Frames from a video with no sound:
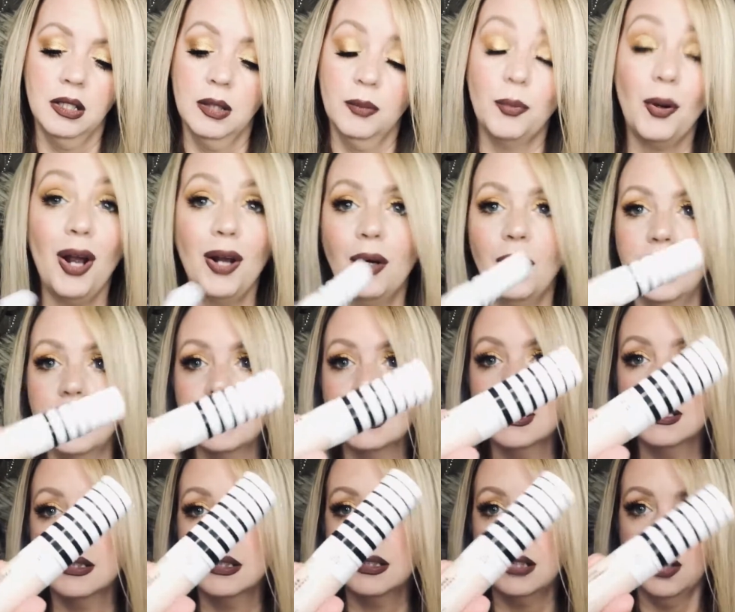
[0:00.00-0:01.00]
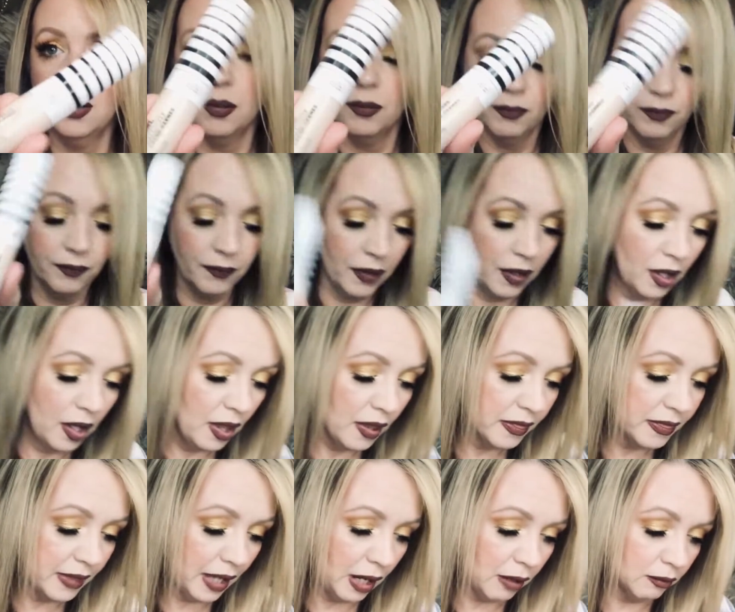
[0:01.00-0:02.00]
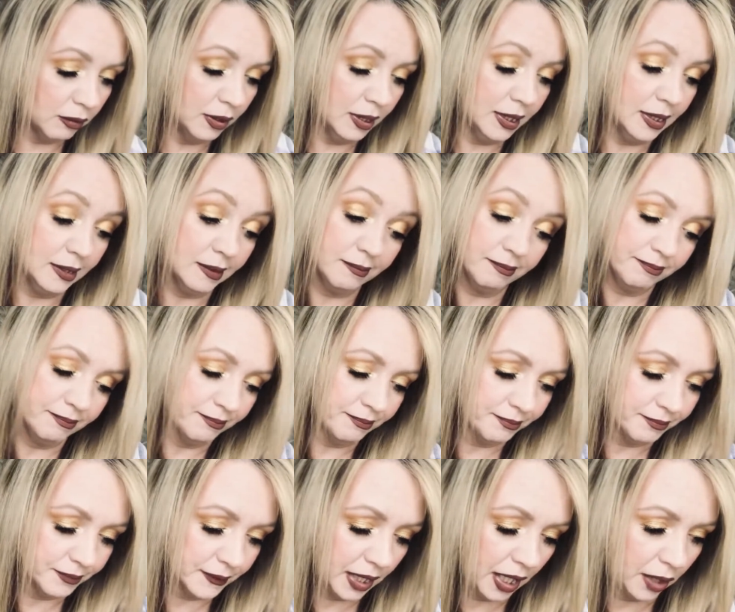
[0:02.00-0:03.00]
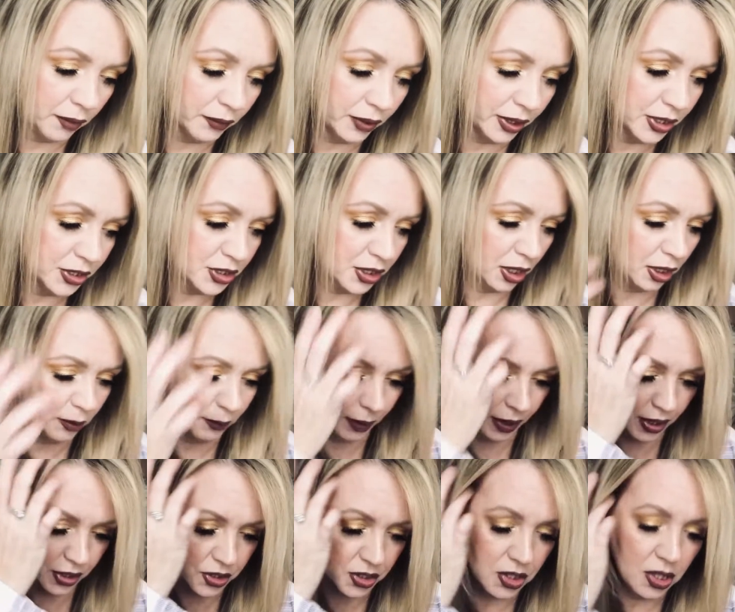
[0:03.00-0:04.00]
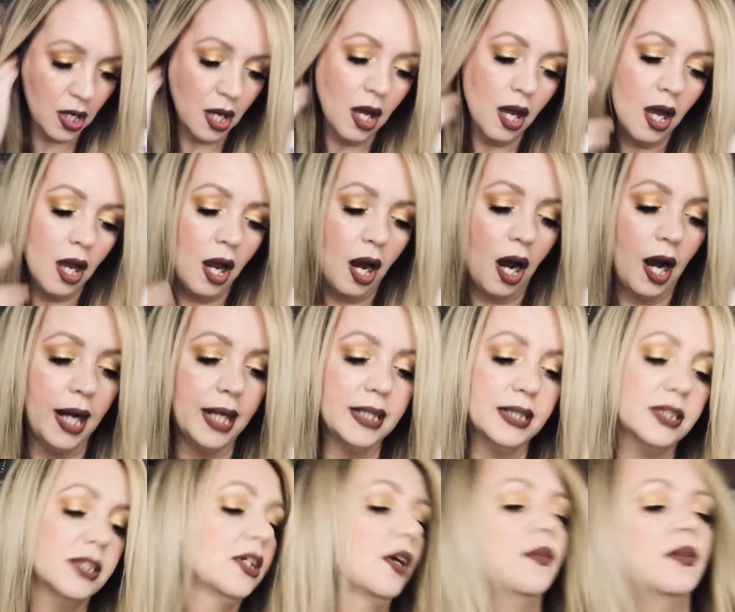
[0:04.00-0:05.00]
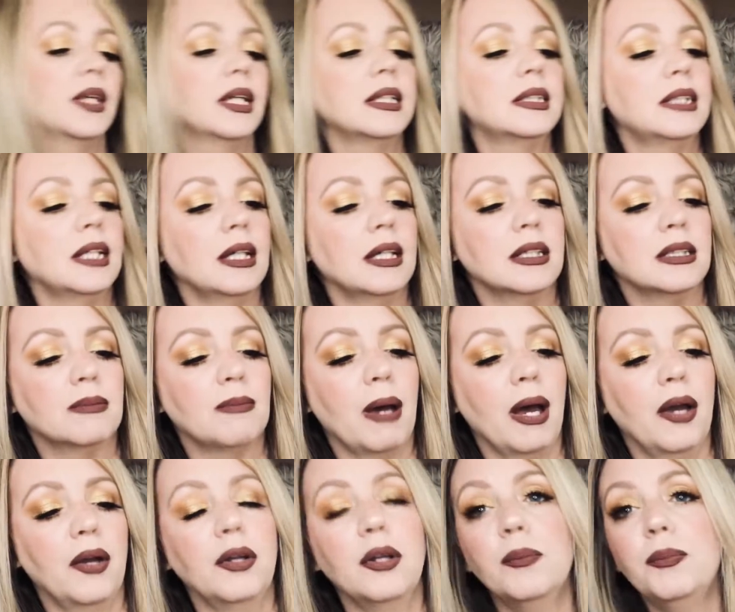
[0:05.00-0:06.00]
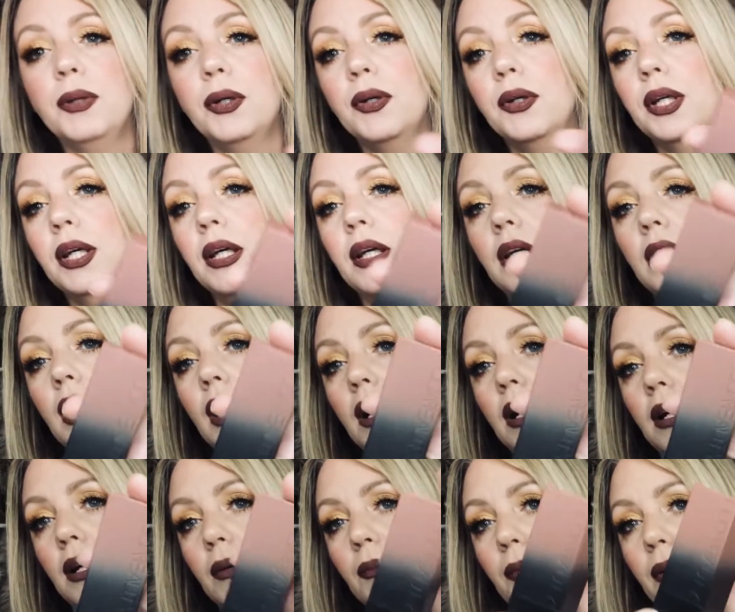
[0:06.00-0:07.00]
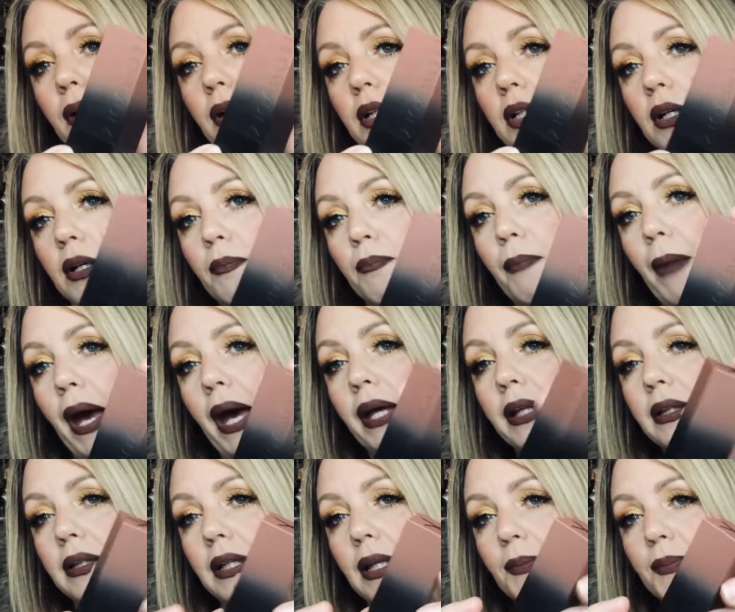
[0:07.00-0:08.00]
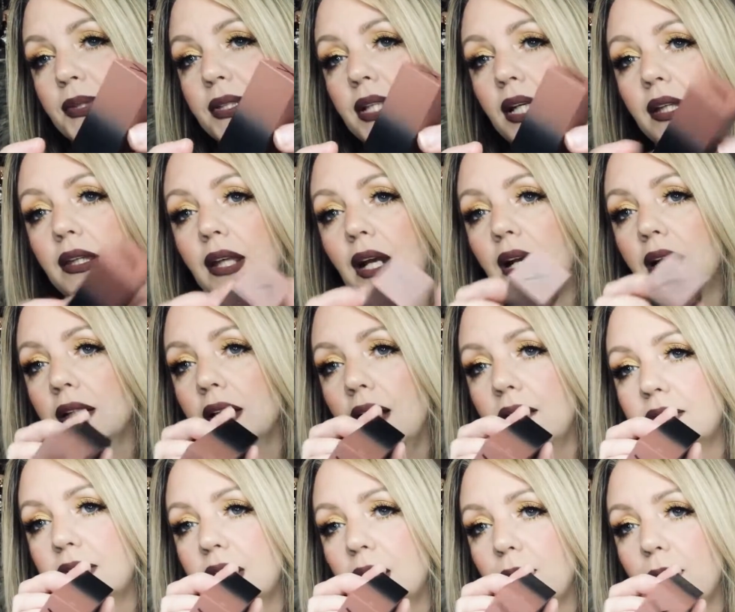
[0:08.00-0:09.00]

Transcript: progress. So that one, can't really show you much. All right, so this is my Huda Beauty matte lipstick that I love so